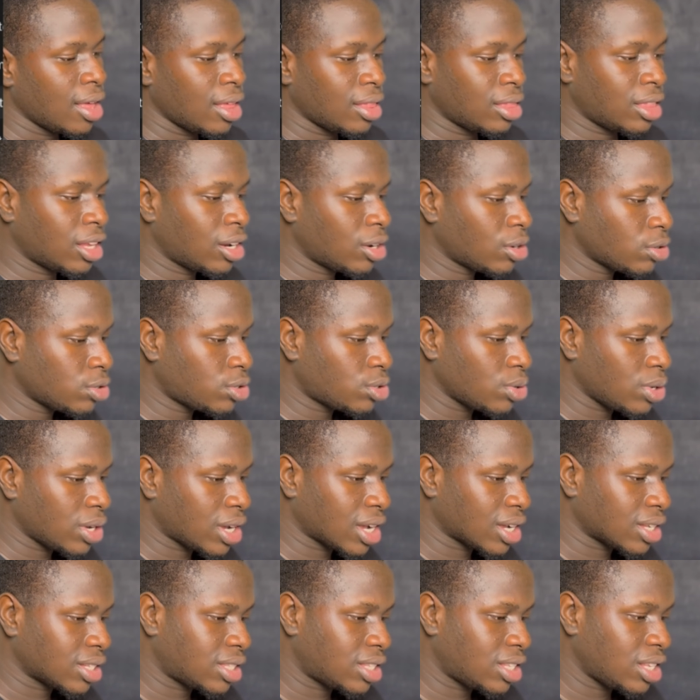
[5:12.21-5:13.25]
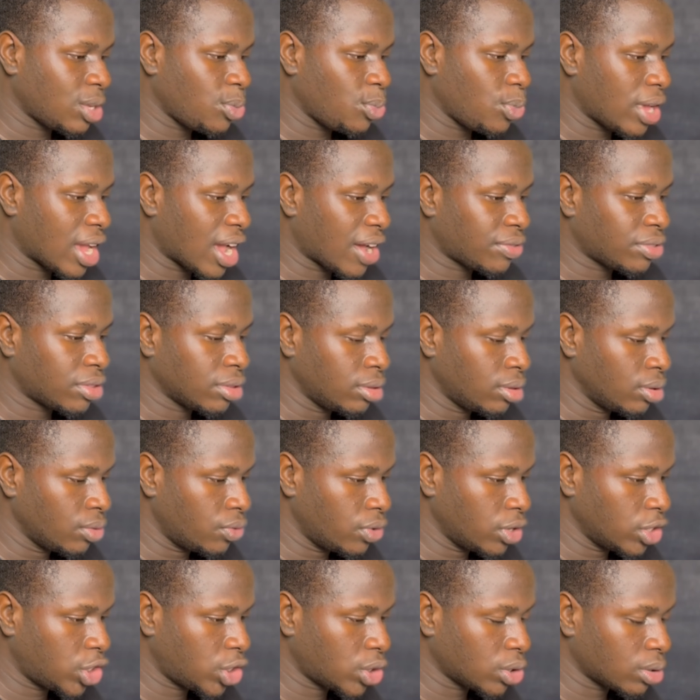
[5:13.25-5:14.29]
Then also you can see we have the
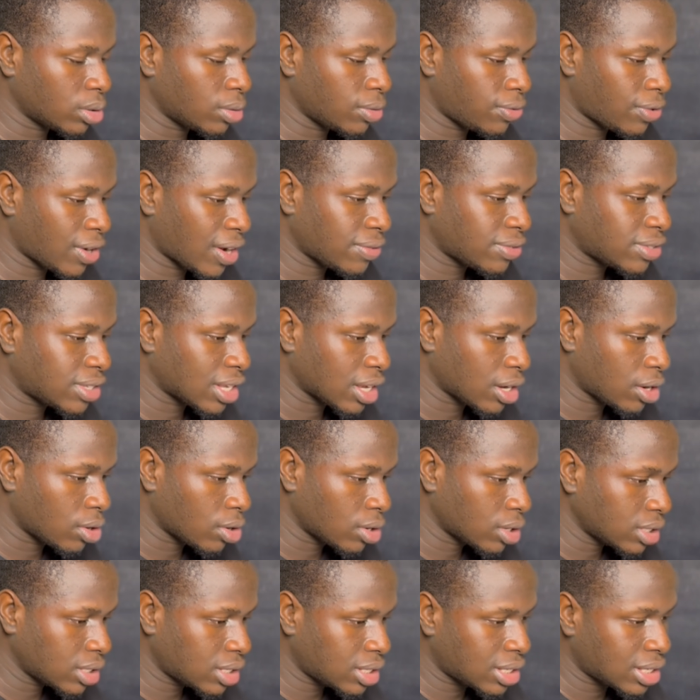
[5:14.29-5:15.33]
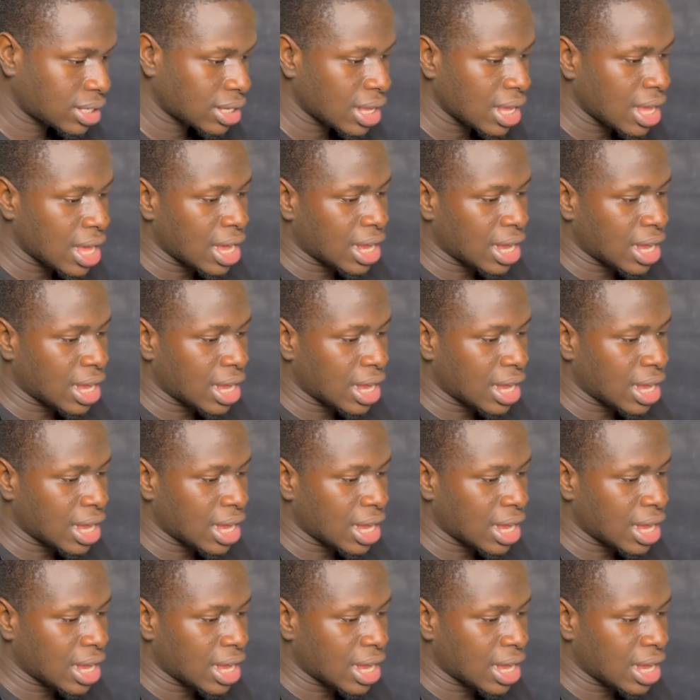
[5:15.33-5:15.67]
duration 5 seconds.